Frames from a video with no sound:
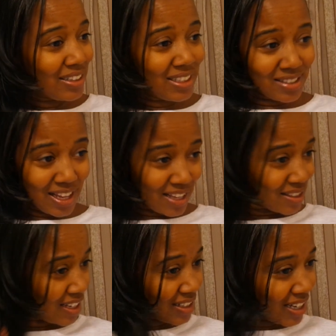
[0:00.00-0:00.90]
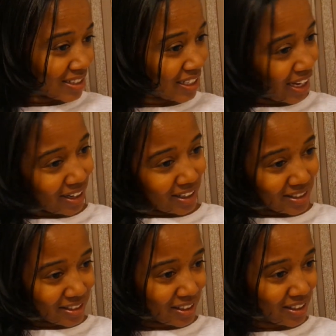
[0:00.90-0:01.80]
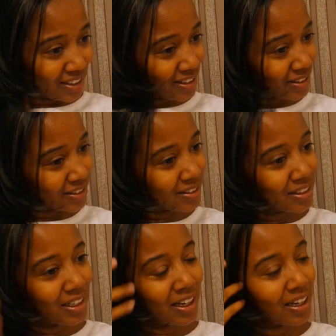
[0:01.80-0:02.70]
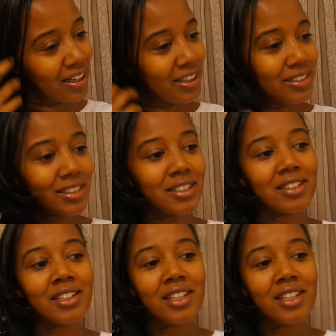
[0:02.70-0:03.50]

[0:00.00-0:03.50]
this SHIT ain't easy, honey. It ain't easy.